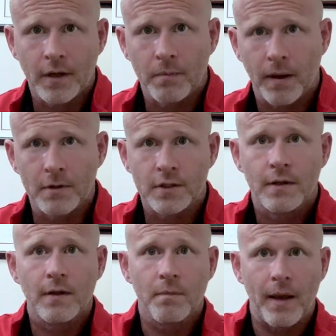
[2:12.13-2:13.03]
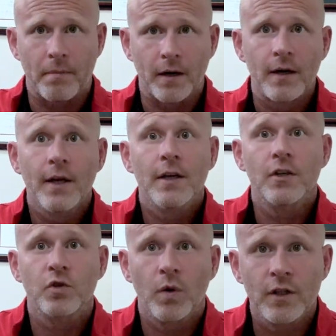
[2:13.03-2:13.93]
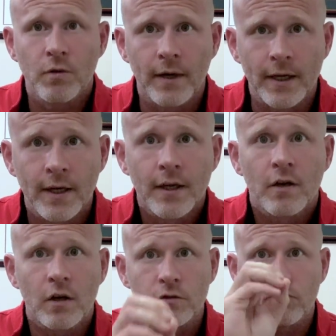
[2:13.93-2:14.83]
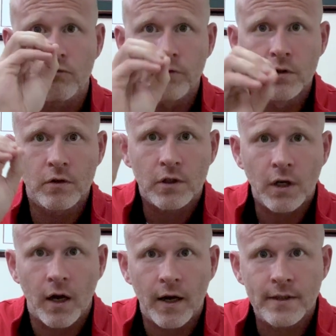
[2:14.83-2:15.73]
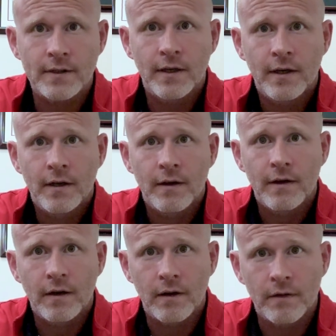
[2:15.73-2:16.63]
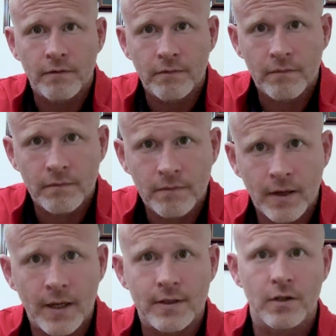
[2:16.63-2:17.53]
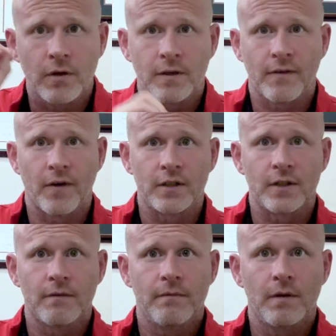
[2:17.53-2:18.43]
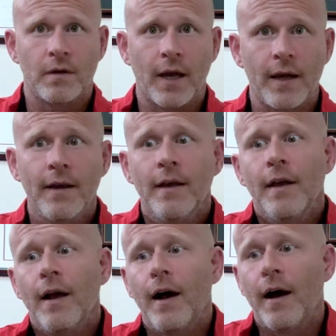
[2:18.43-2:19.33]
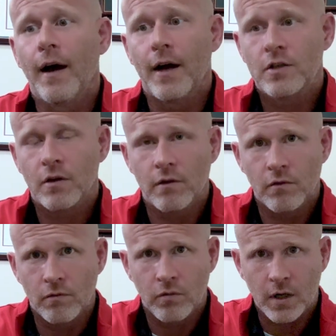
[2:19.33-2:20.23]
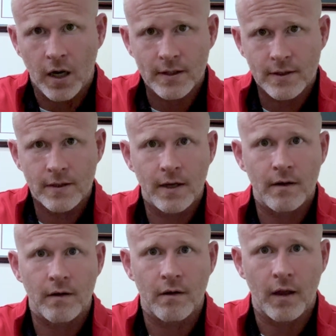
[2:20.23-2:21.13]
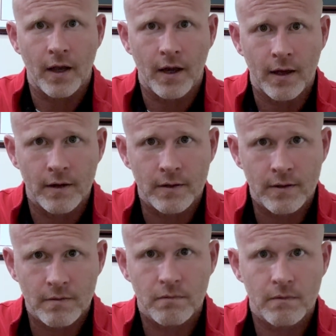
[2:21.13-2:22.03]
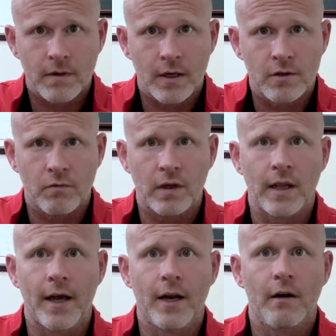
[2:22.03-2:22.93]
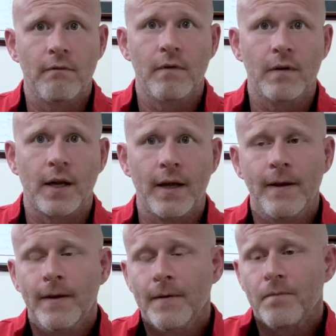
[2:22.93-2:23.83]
I published a paper in 2020 called Root Cause of SI joint dysfunction, okay? I show you what causes it and how to realign it, okay?